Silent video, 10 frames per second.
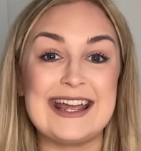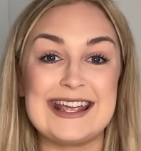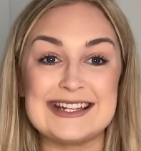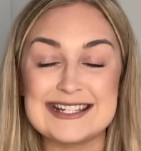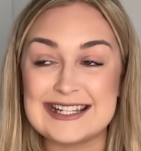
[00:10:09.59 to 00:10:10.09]

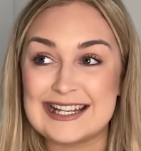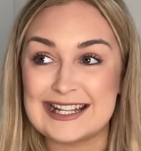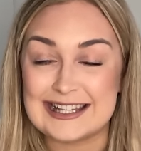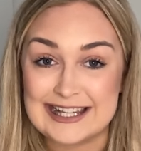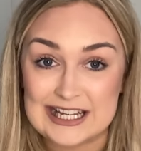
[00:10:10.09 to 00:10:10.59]
it's
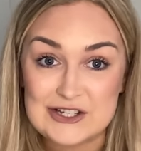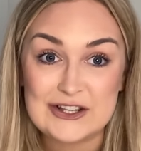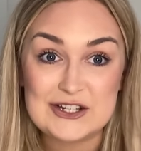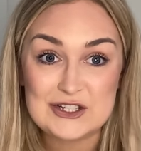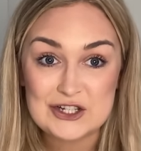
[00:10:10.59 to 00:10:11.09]

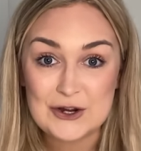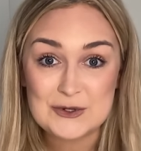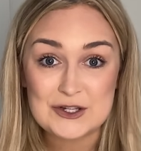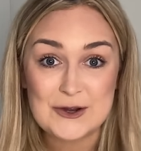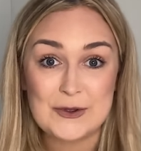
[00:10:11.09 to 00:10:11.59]
literally so
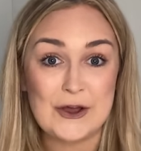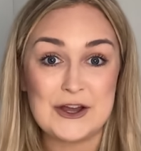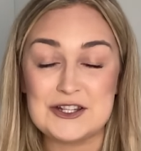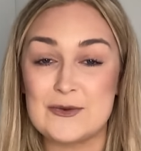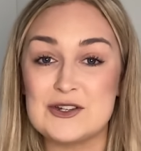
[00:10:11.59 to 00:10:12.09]
so
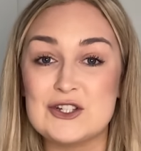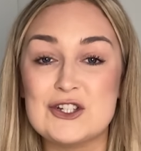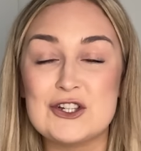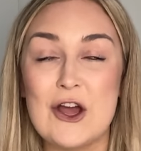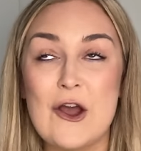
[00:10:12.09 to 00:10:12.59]
good there was
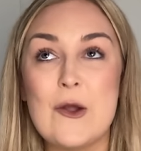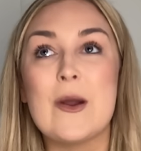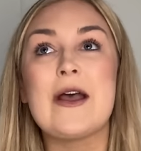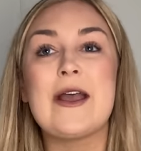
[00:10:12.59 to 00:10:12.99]
so